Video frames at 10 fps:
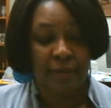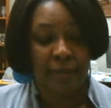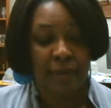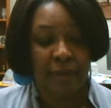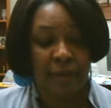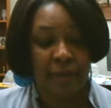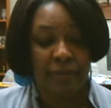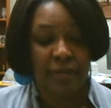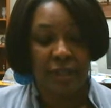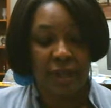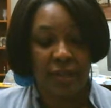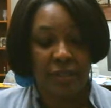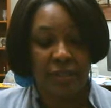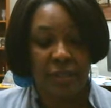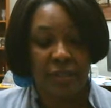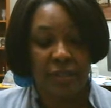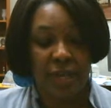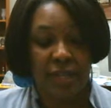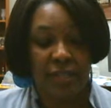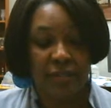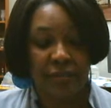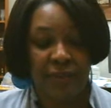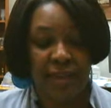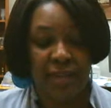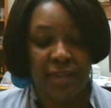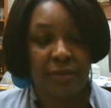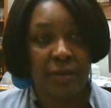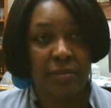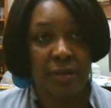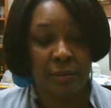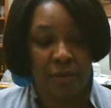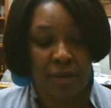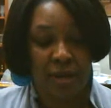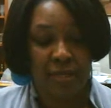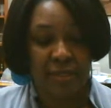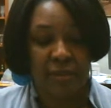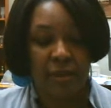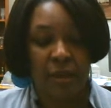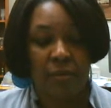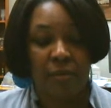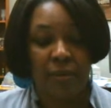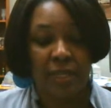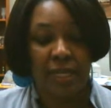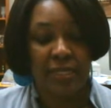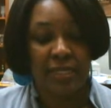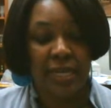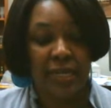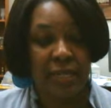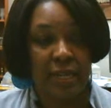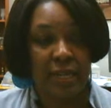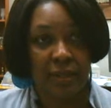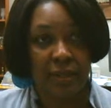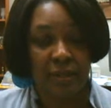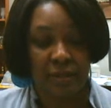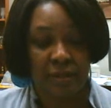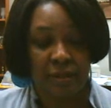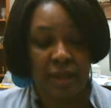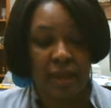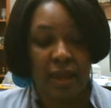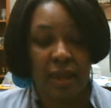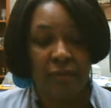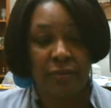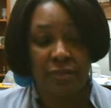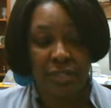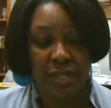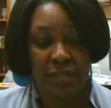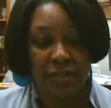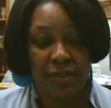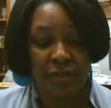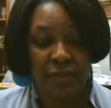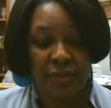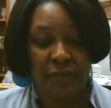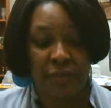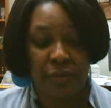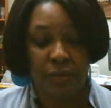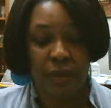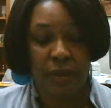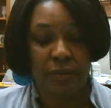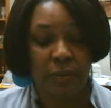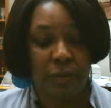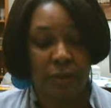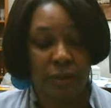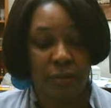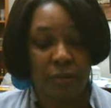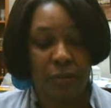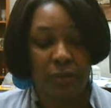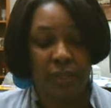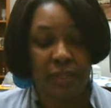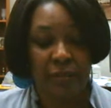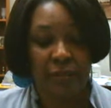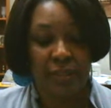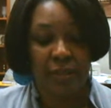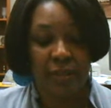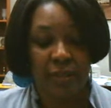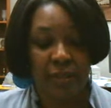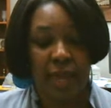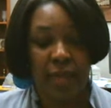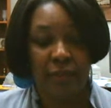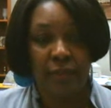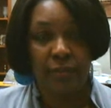think of knowledge not as facts to be memorized, but as dynamic, ever-changing view of the world we live in and the